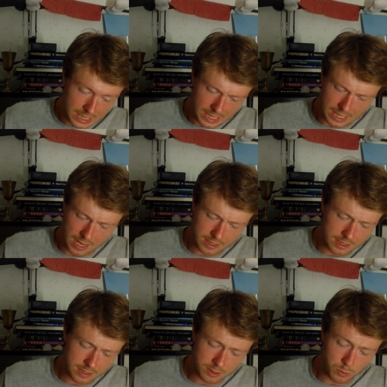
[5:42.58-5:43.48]

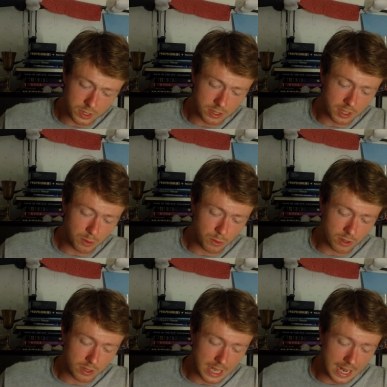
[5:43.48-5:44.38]
Yaganan's Wizarding
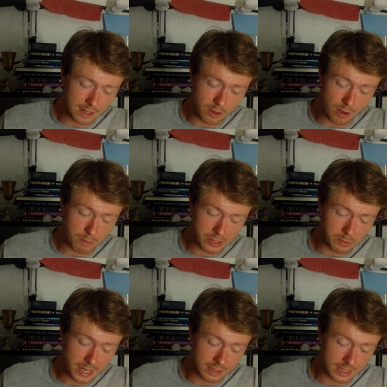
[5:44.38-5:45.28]
World. I know I'm
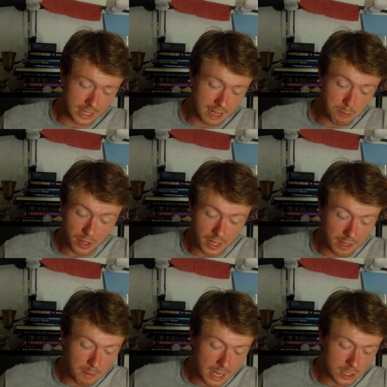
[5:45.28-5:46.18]
mispronouncing that.
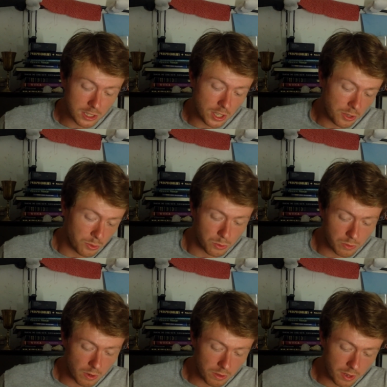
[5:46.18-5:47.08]
Bringing the magic to you,
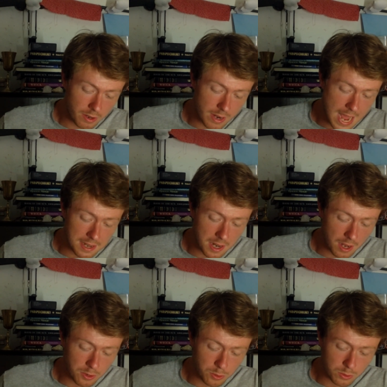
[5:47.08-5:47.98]
Rothiir at
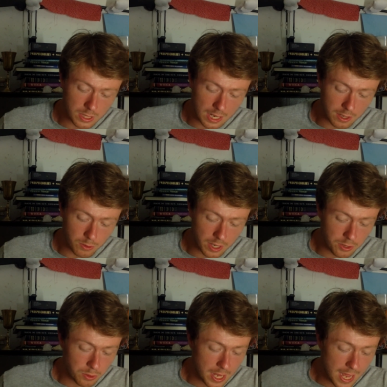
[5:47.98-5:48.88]
yahoo dot co
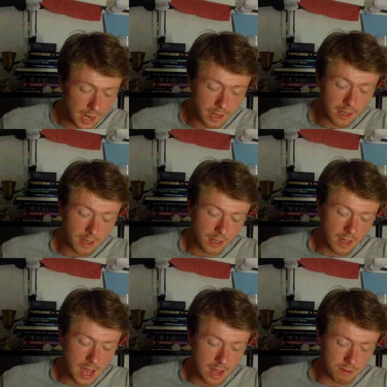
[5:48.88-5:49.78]
dot U K.
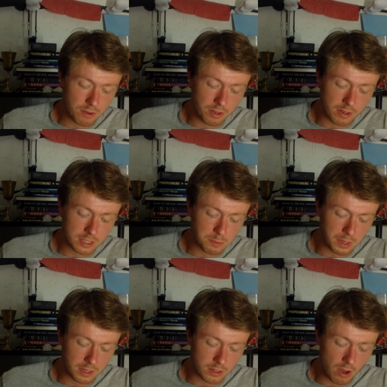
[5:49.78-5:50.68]
And Rothiir
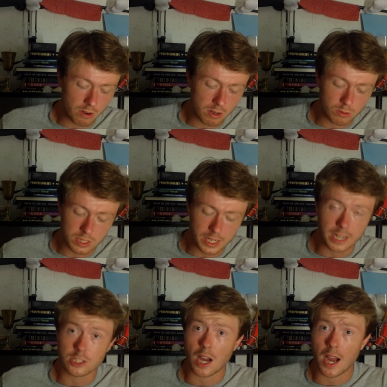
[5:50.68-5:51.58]
spelled R O T
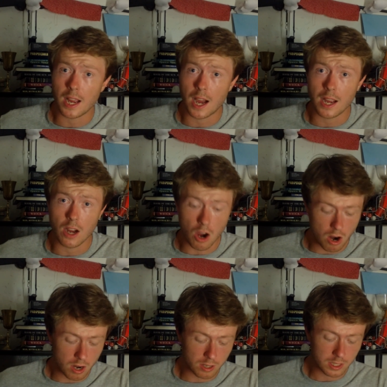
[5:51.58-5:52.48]
H I I R.